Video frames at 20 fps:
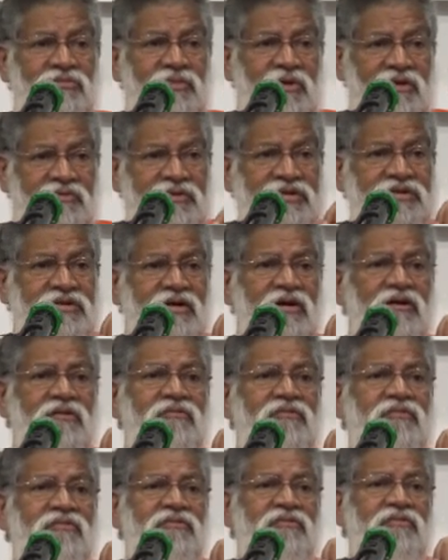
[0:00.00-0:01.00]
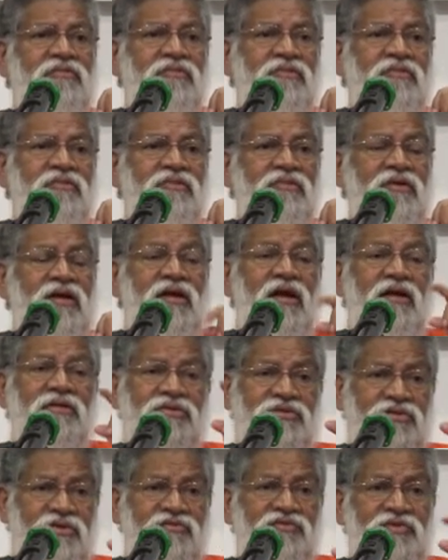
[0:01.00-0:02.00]
professor in
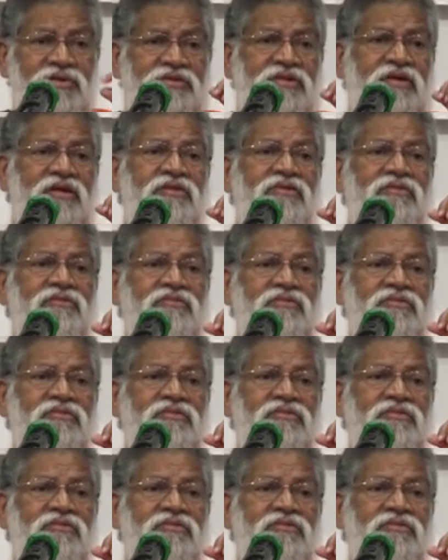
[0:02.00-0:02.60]
astrophysics,